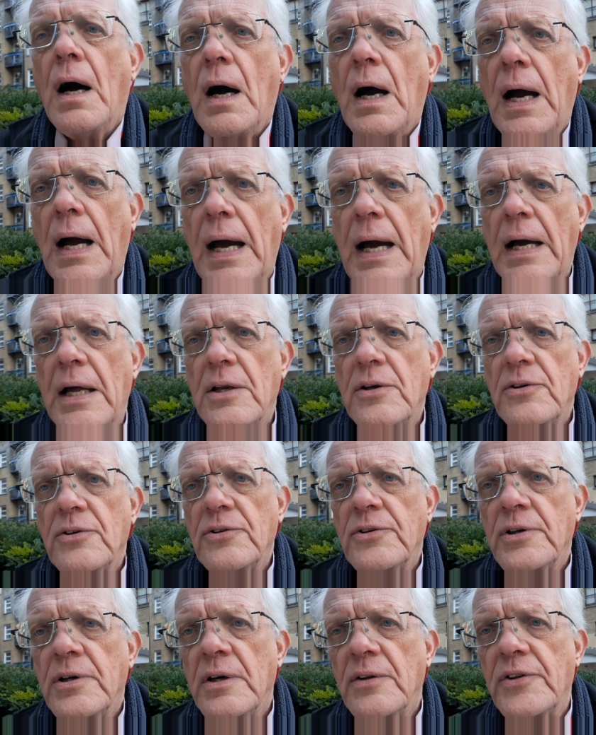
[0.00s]

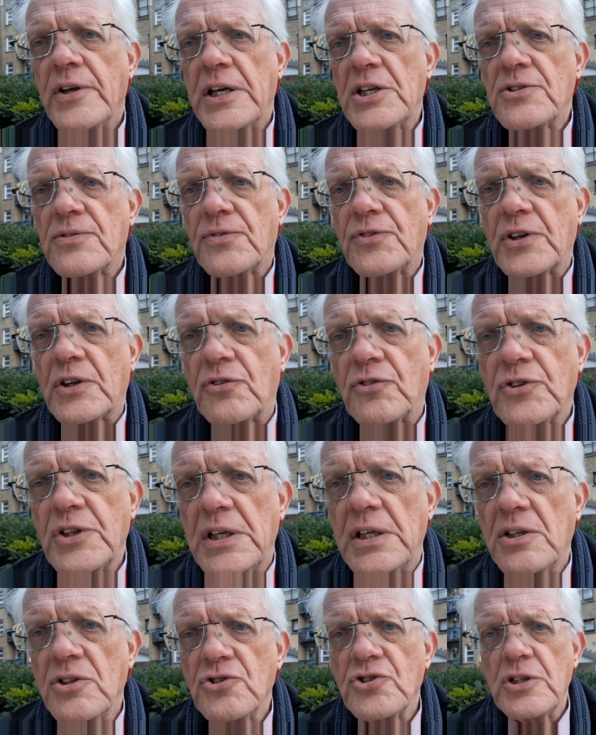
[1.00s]
And at the age of
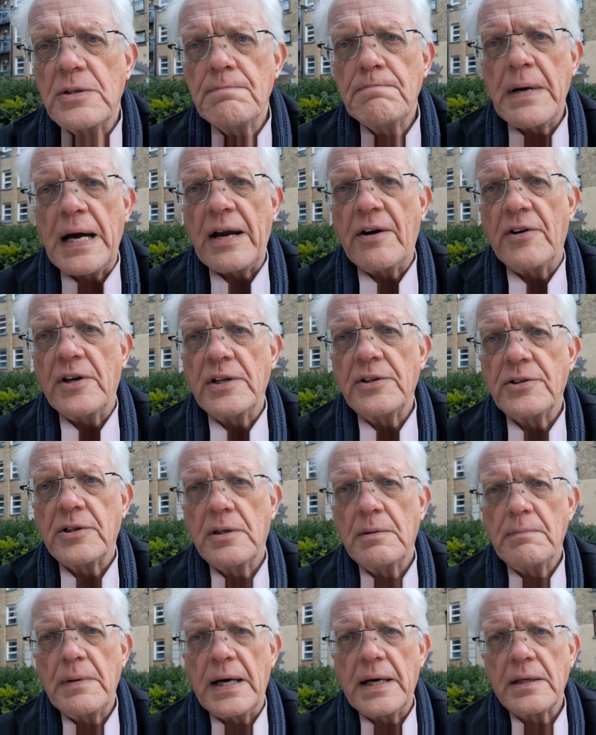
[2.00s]
16, she married
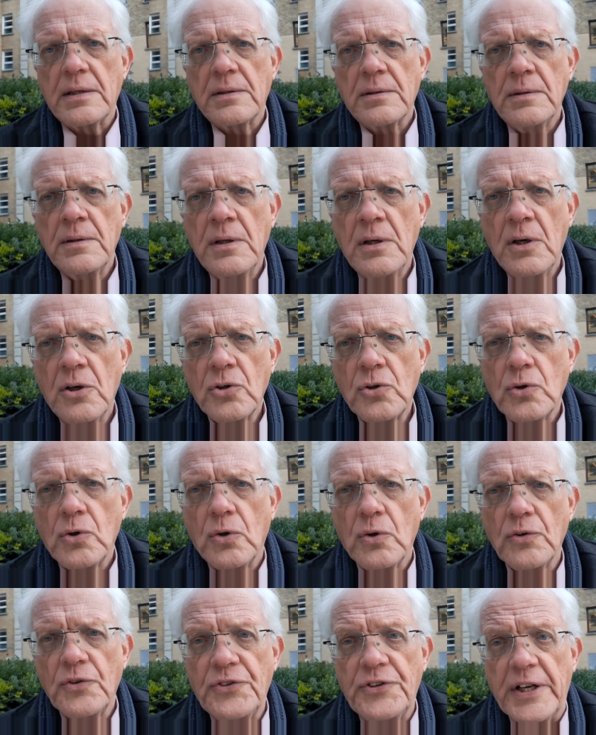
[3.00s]
a man
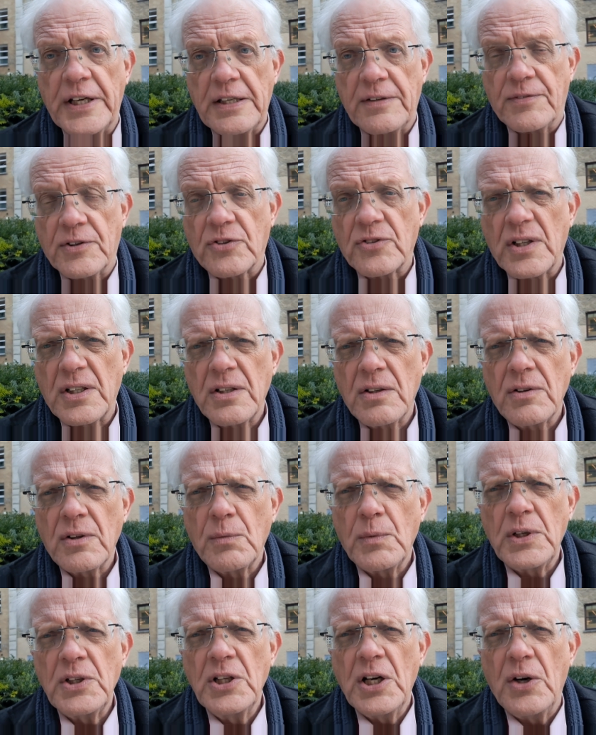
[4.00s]
called Davis. I don't
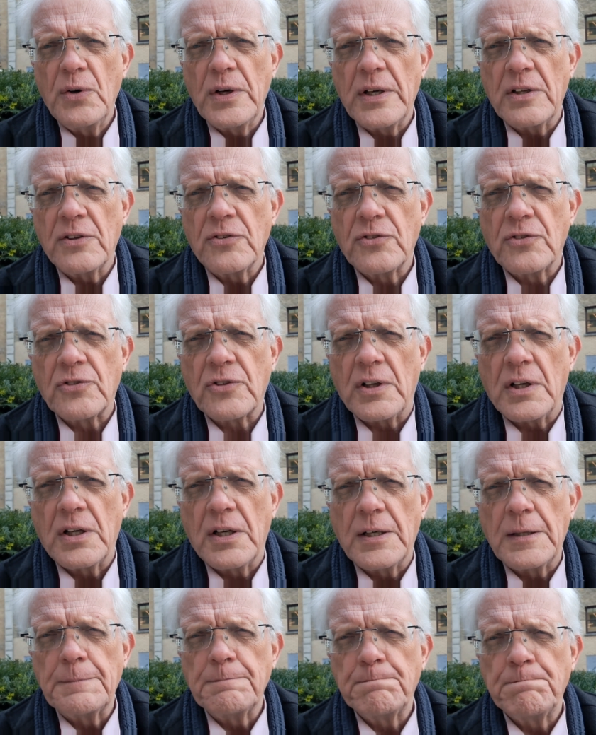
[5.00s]
think we know his
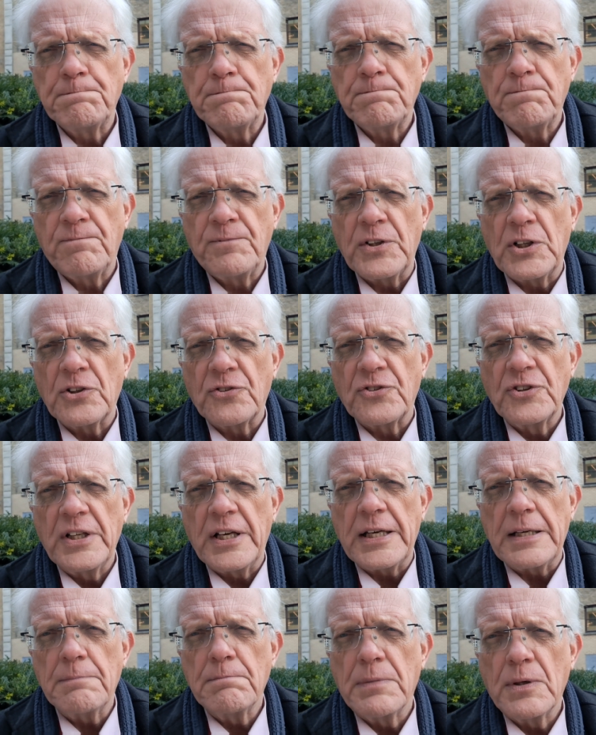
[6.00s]
first
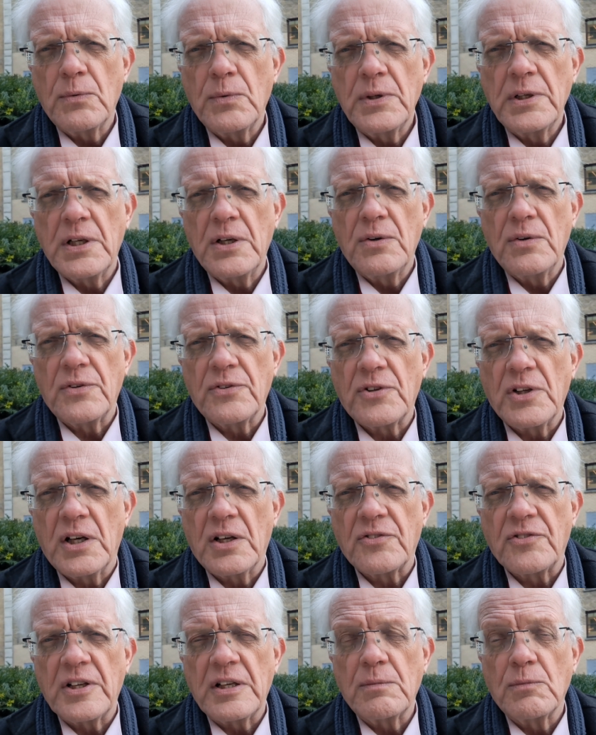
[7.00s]
name, but we know his
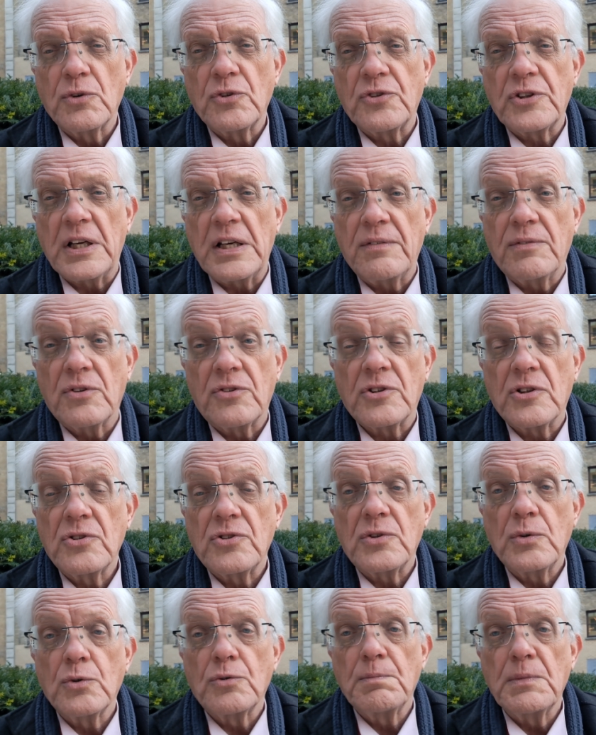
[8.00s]
last name was Davis, so
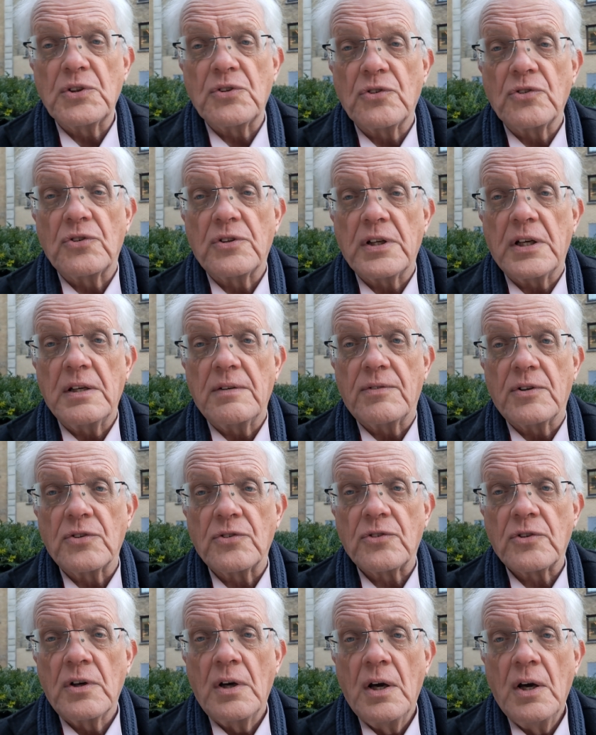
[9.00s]
she was Mrs.
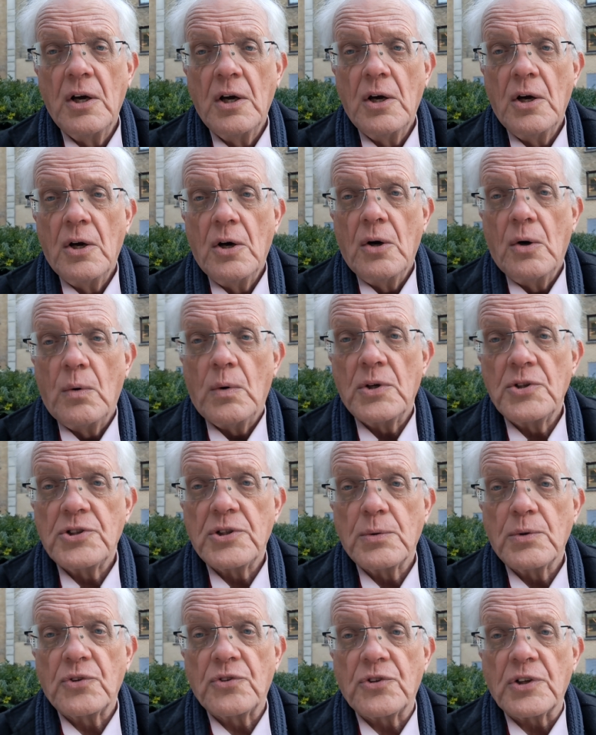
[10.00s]
Davis when
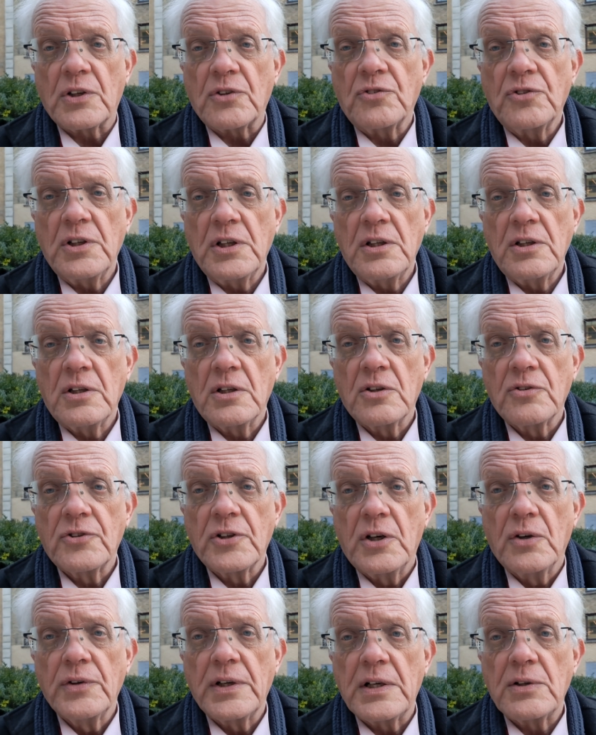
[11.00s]
she was 16 years
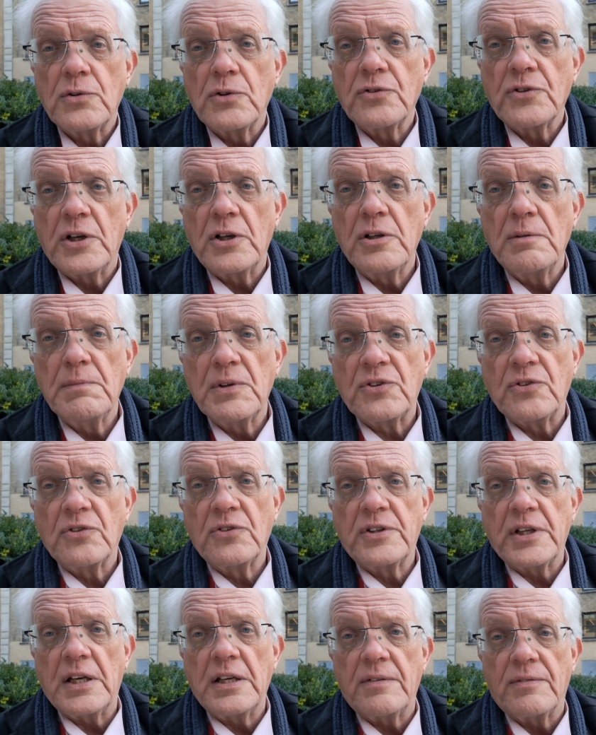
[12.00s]
old. Now, she was only
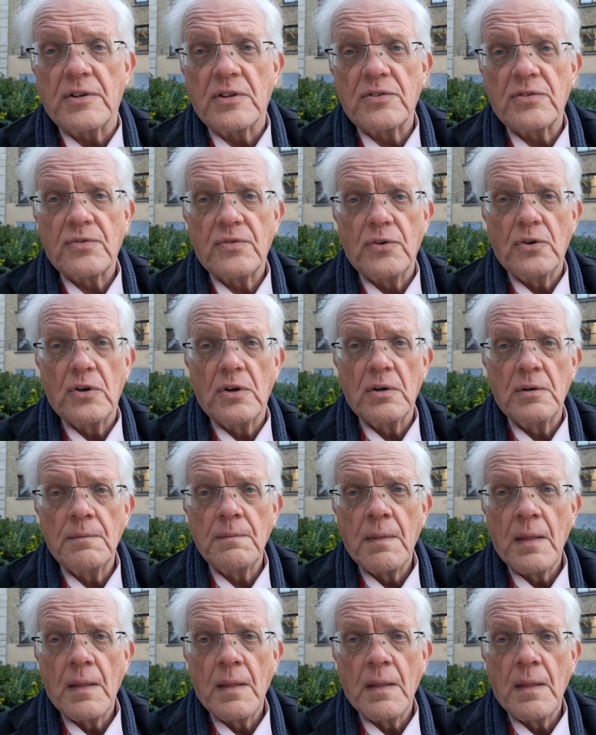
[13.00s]
Mrs. Davis for